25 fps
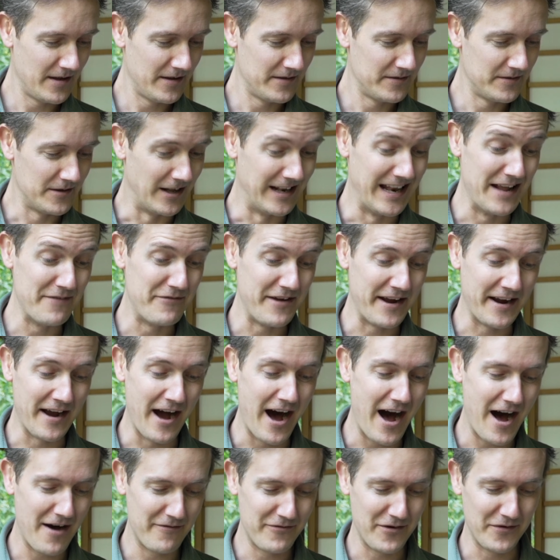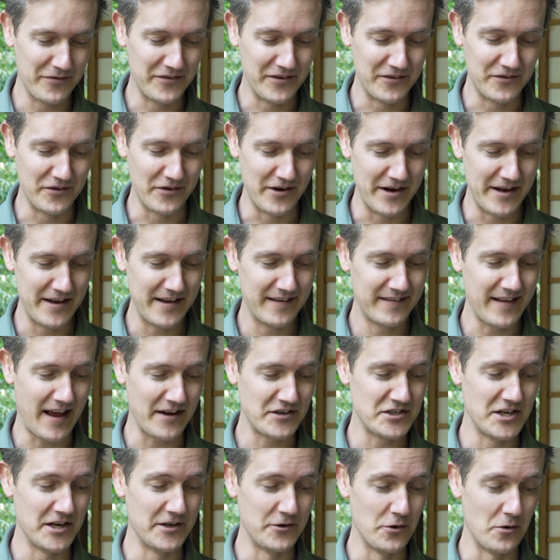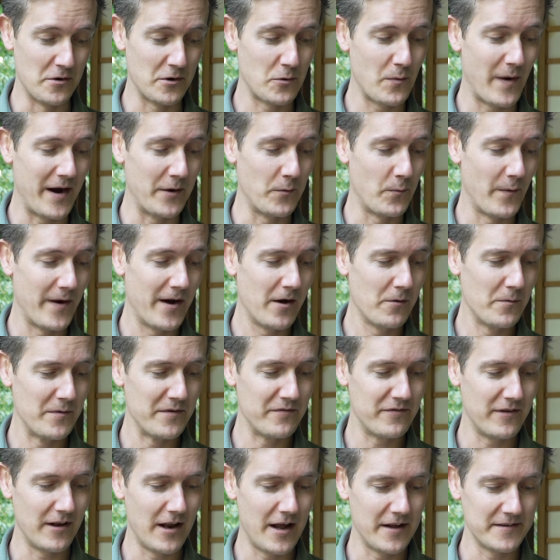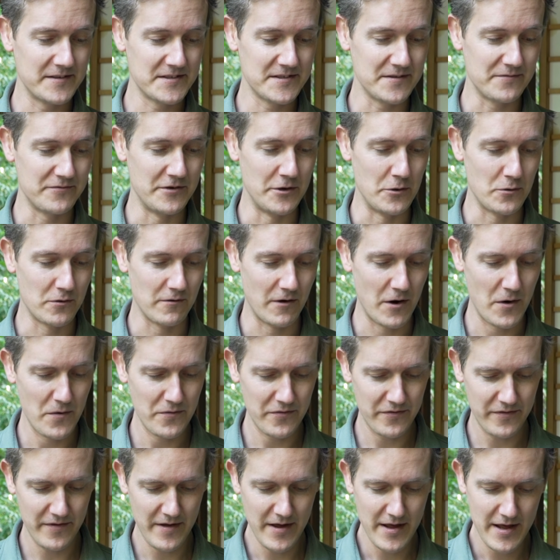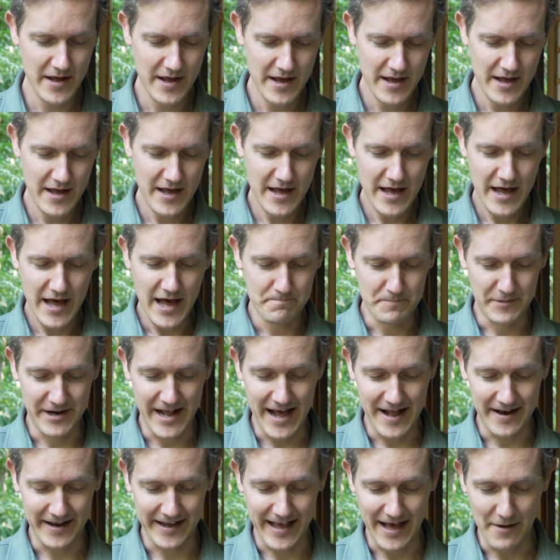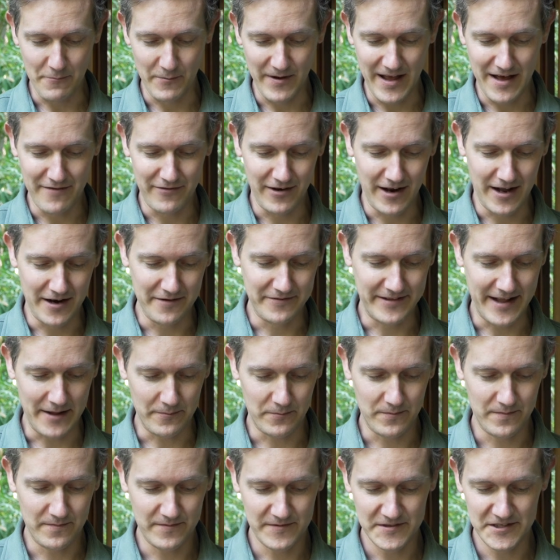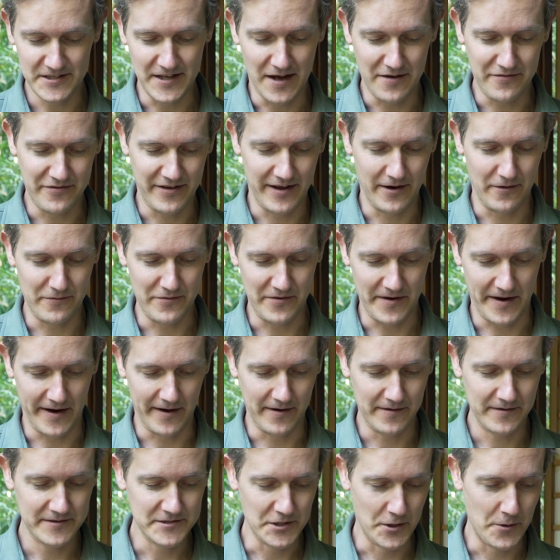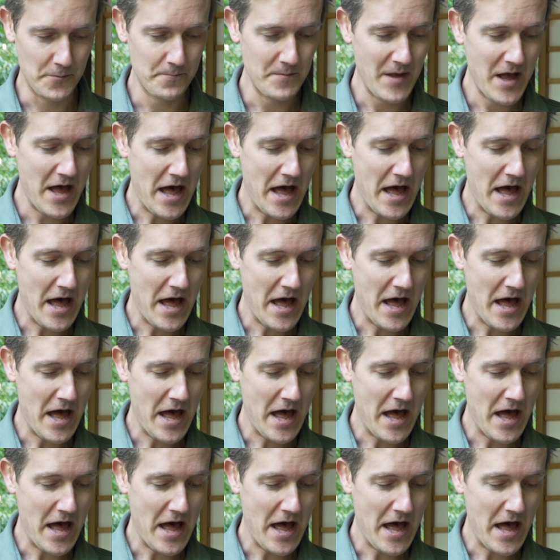the living half of the tree is actually doing quite well with lots of new growth. But then again, we have a lot of dead stuff over here. So